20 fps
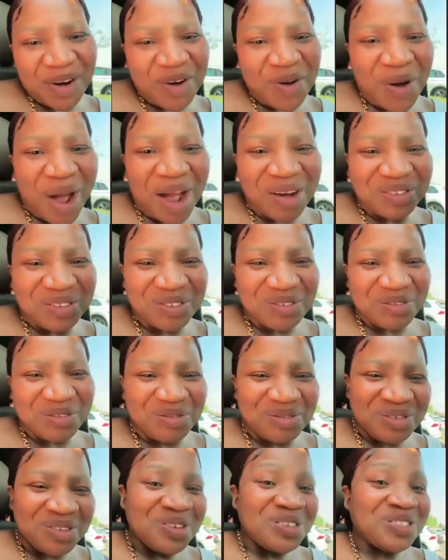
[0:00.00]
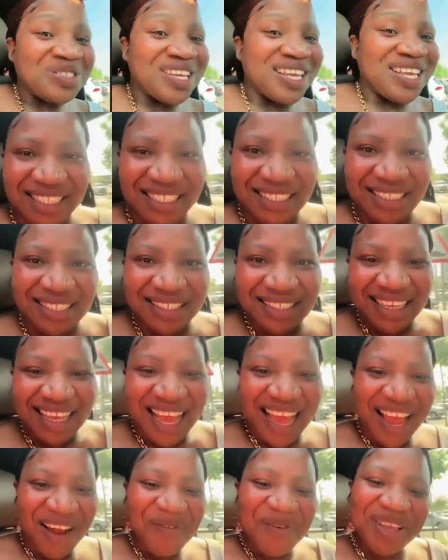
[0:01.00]
know how to
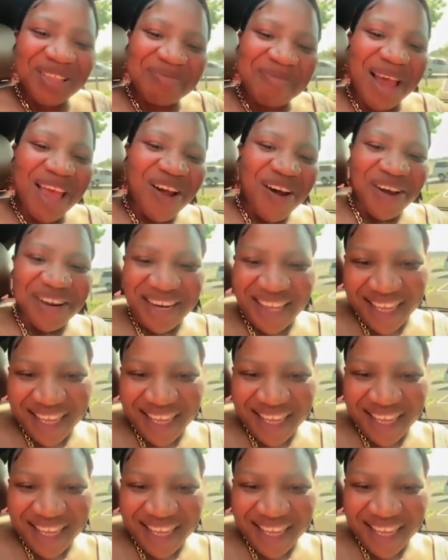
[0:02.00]
with my own